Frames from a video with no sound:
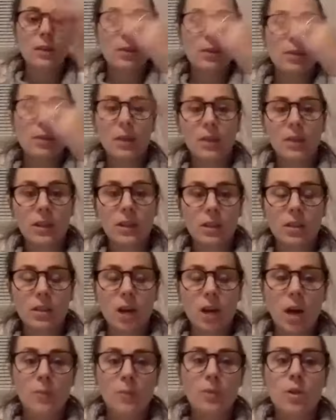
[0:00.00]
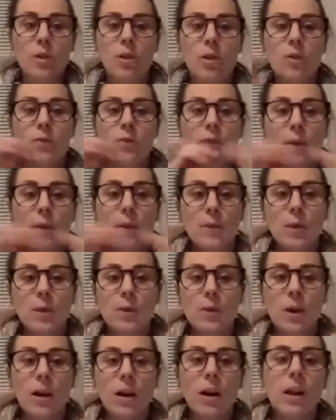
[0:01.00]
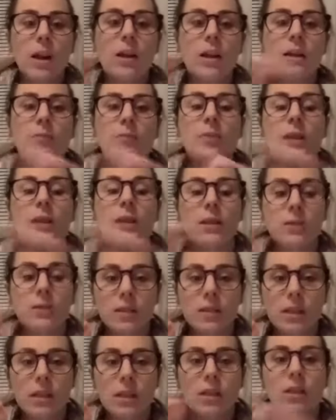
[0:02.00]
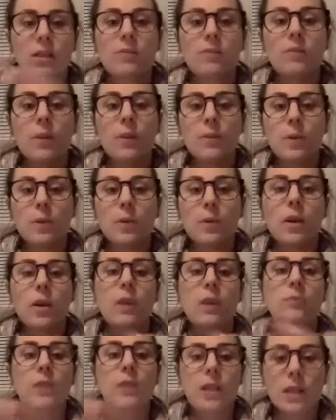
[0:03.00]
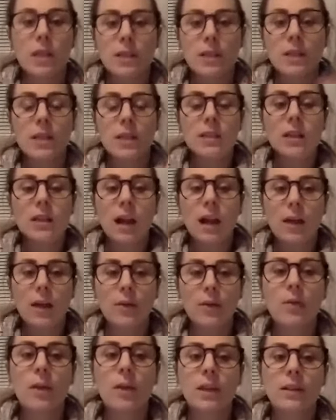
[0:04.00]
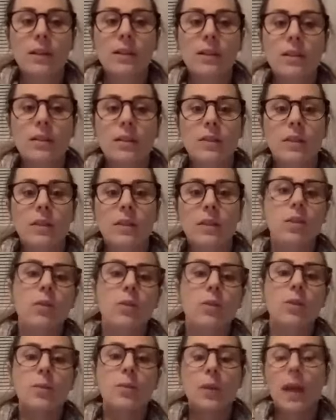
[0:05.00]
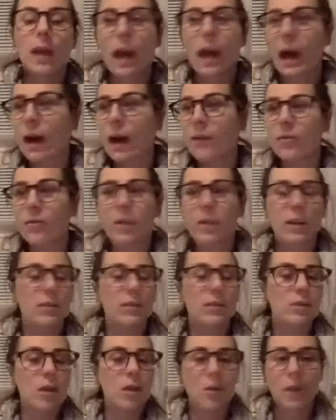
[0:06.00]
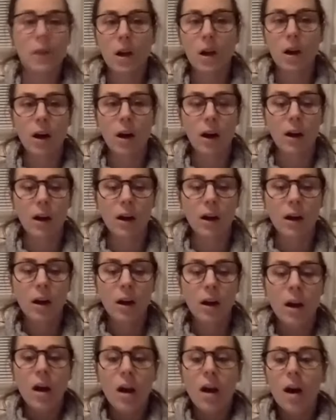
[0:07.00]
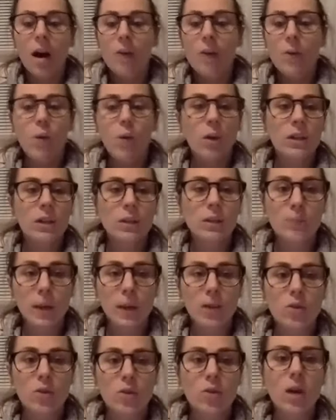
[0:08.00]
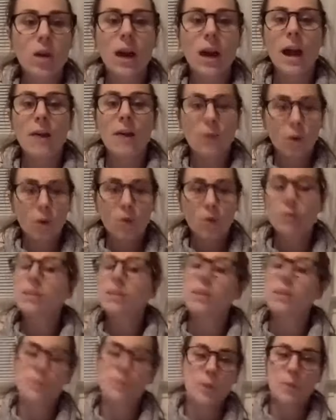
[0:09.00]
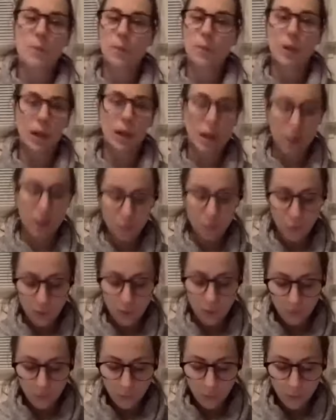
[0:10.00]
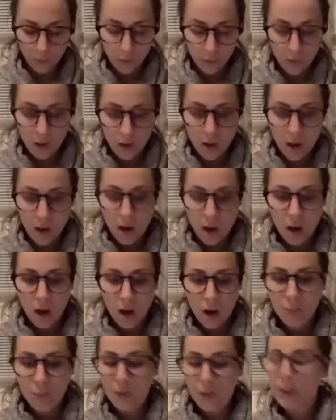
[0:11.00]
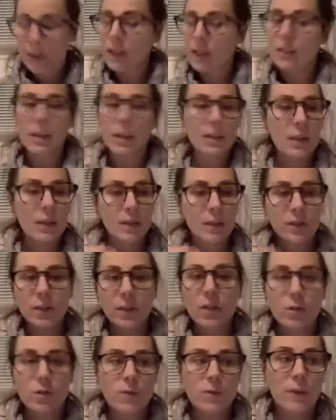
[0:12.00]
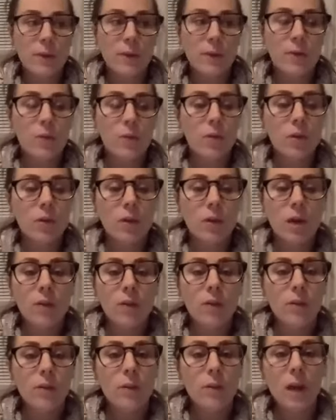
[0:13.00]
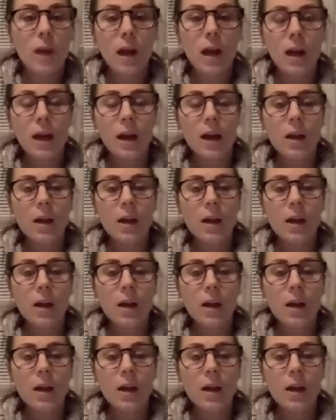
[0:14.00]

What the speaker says: the month at the top. So February PLCs, February PDTs, and I have a running list of it. So when we have things going on or a special, I have a whole list of people that I can run through. But yes, I definitely use my phone a lot for my